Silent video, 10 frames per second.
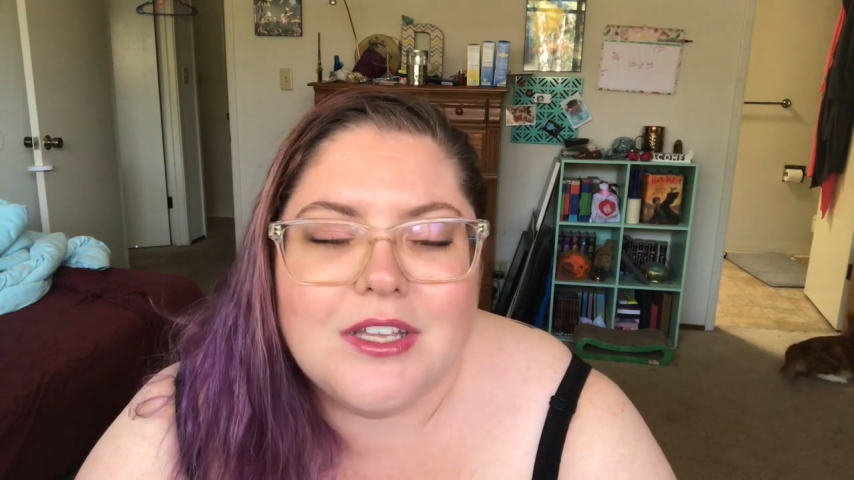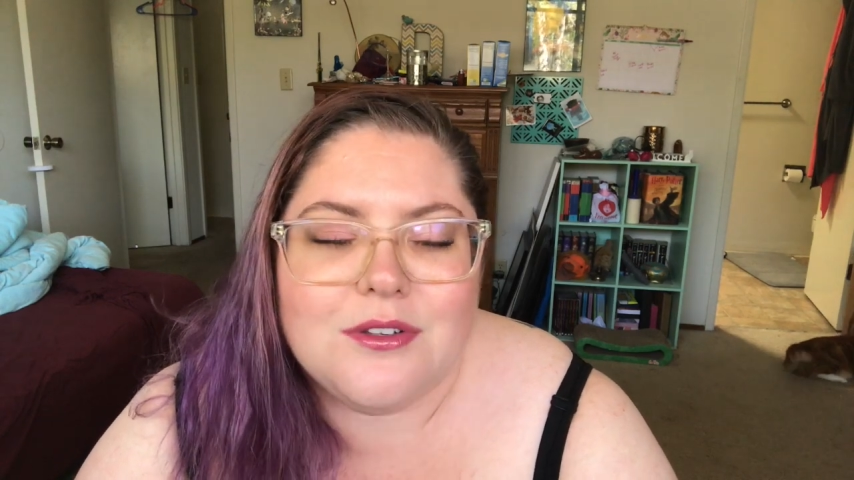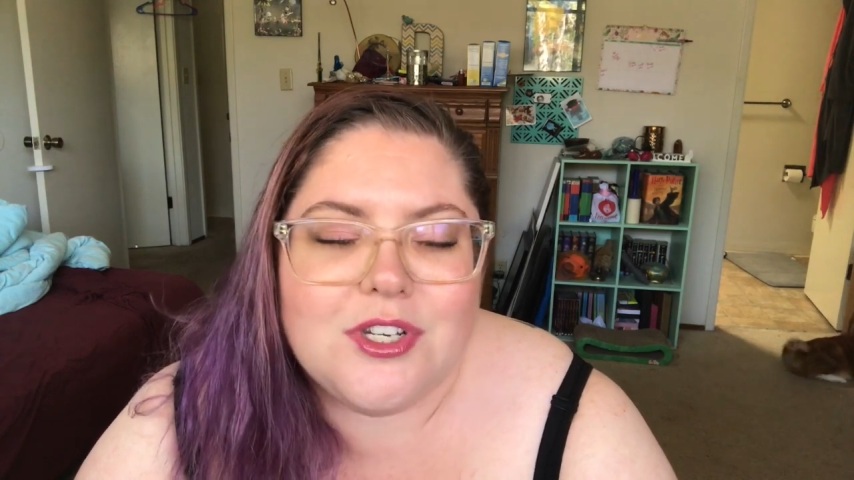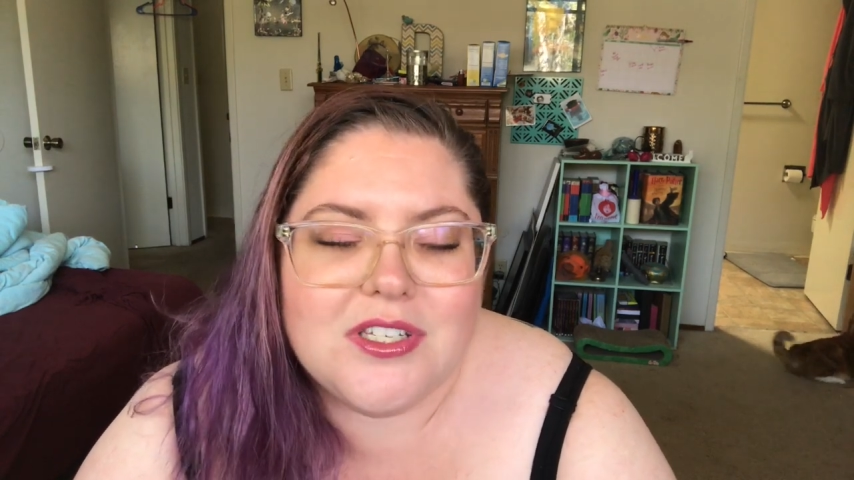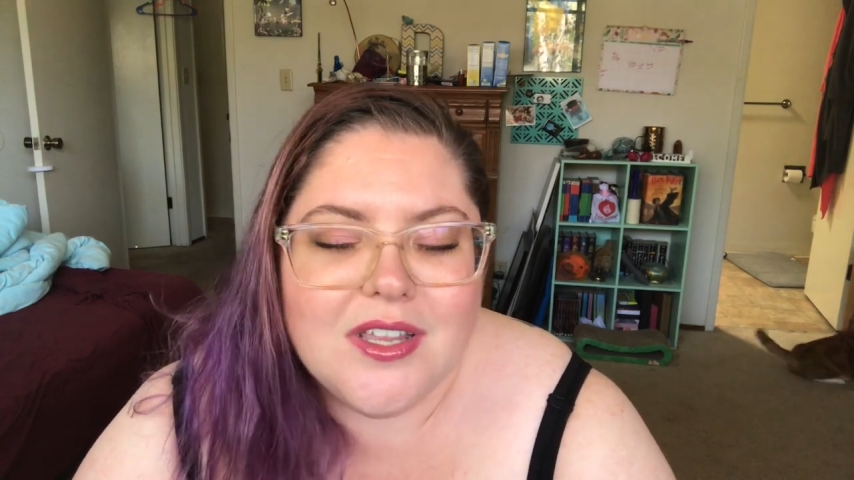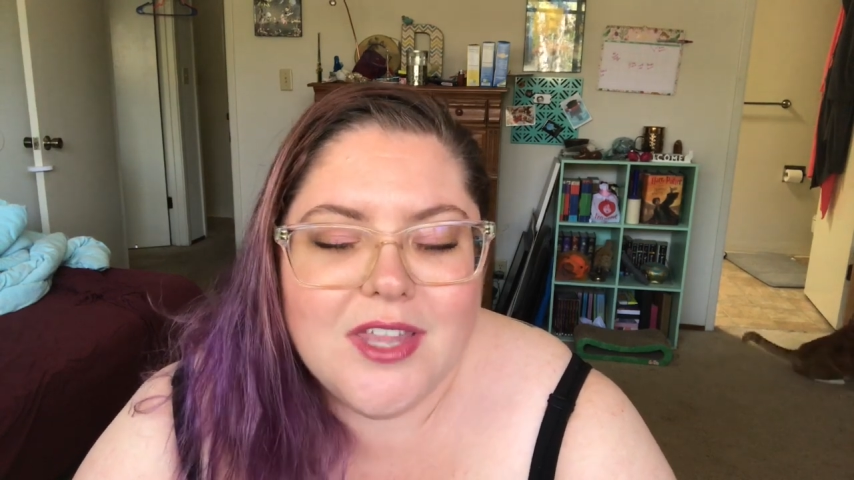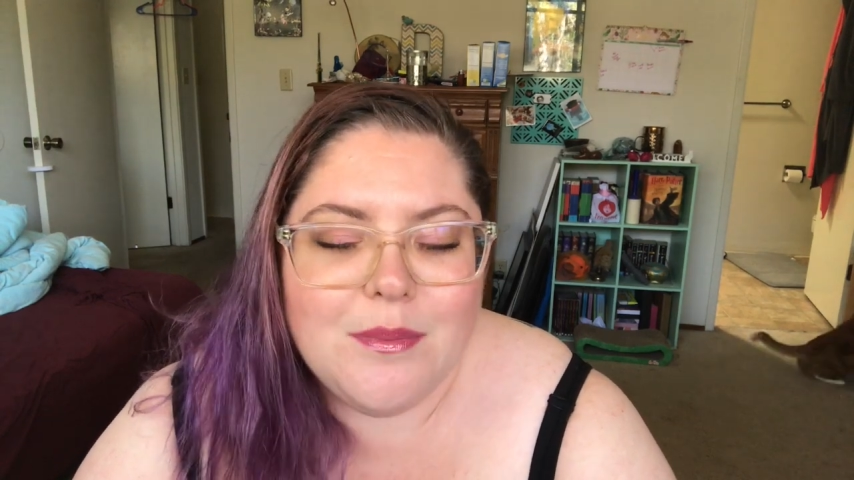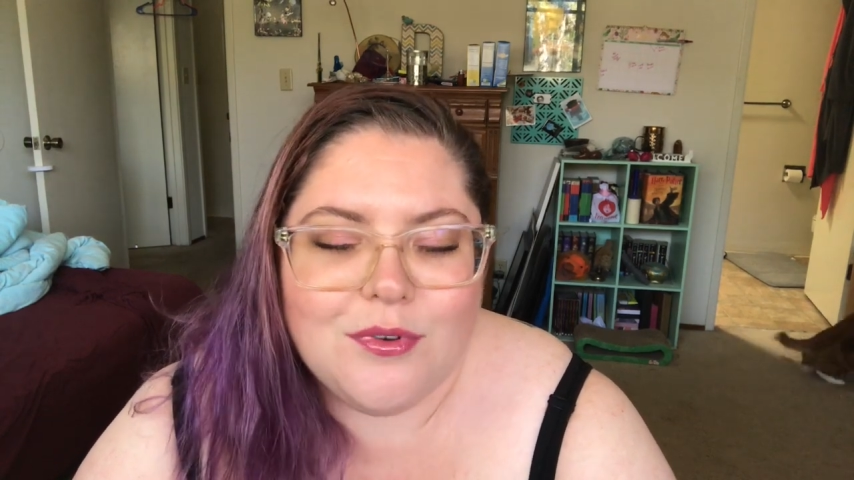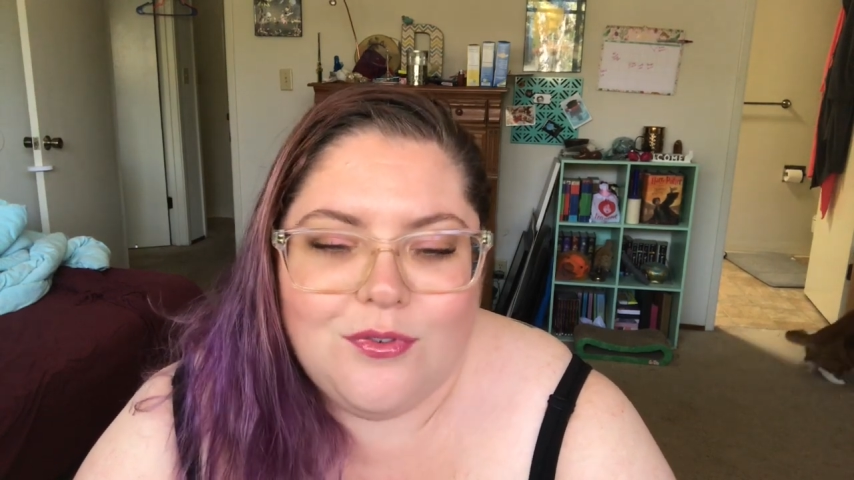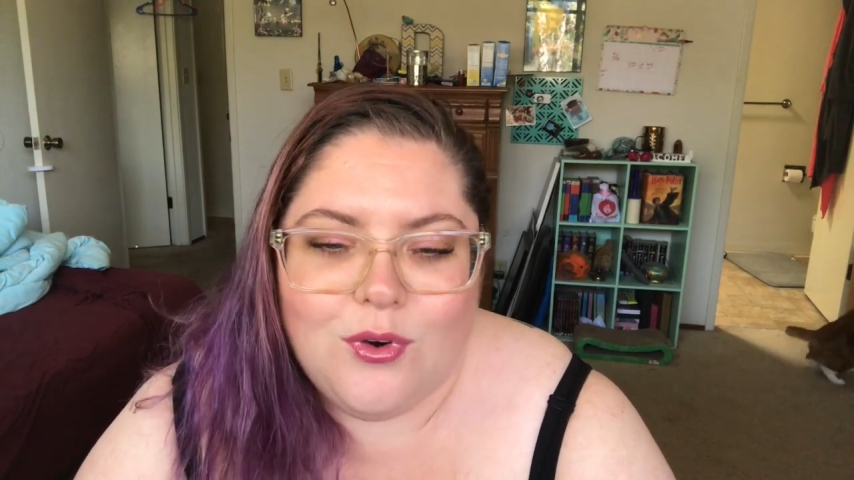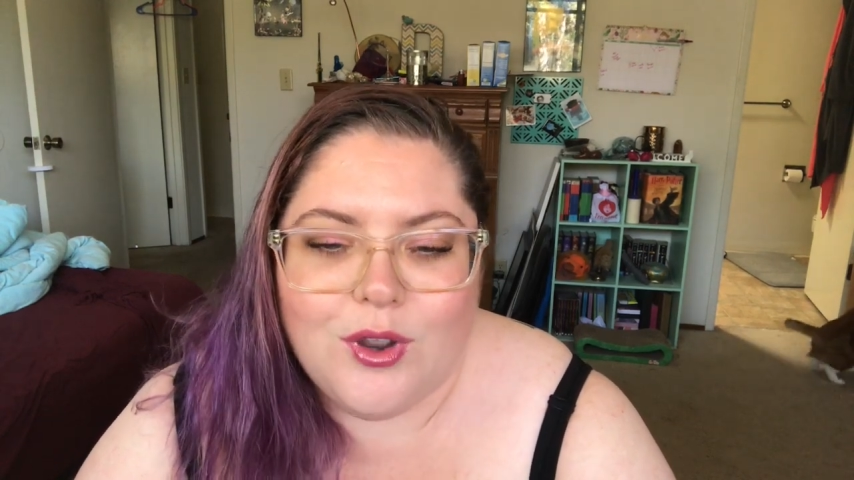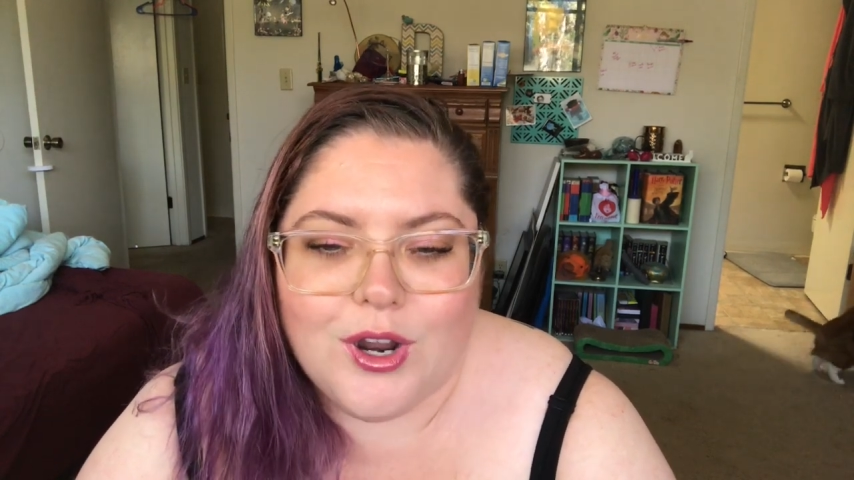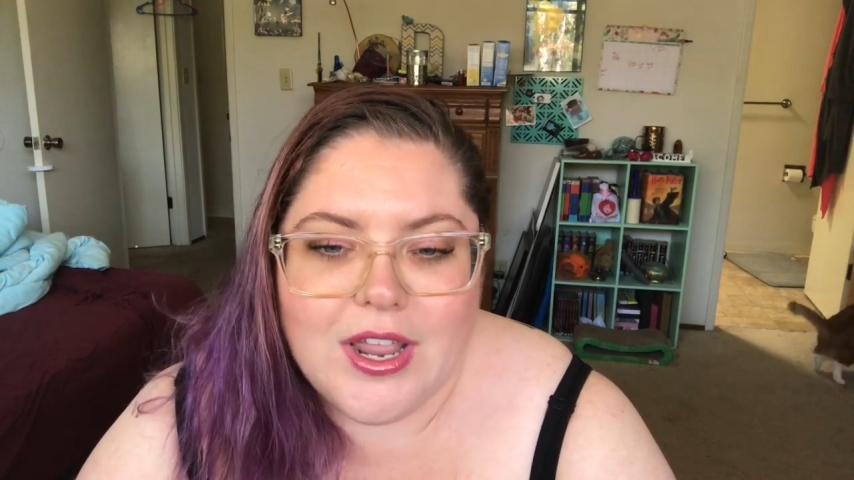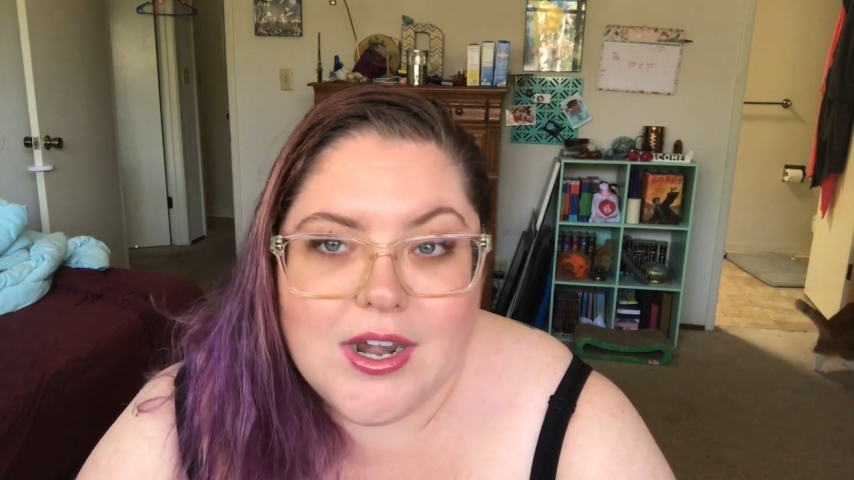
So she's done that before